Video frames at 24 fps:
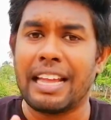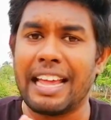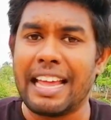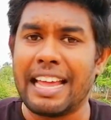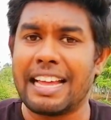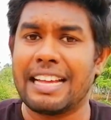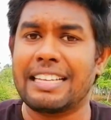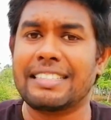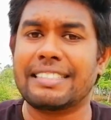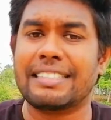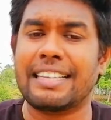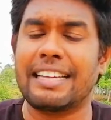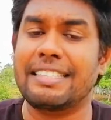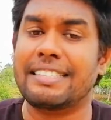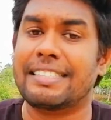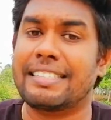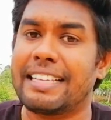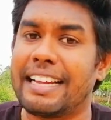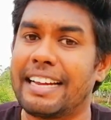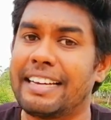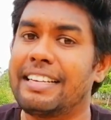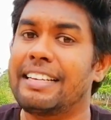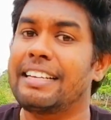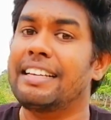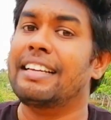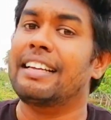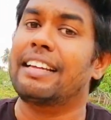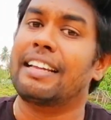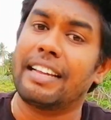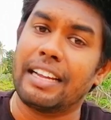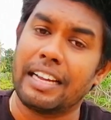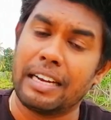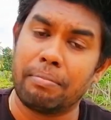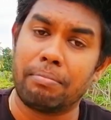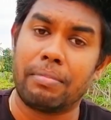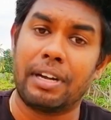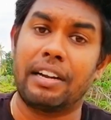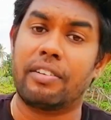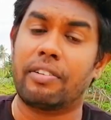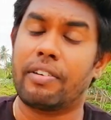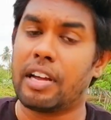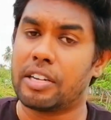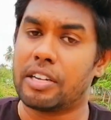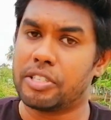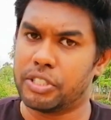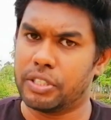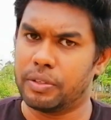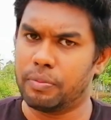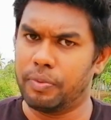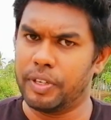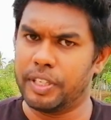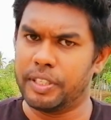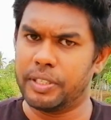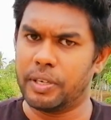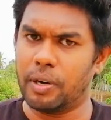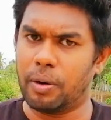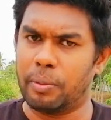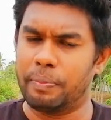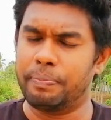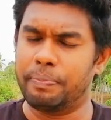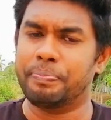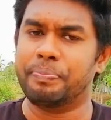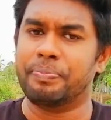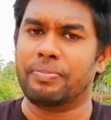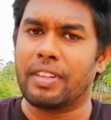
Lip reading: As I said in my introduction video,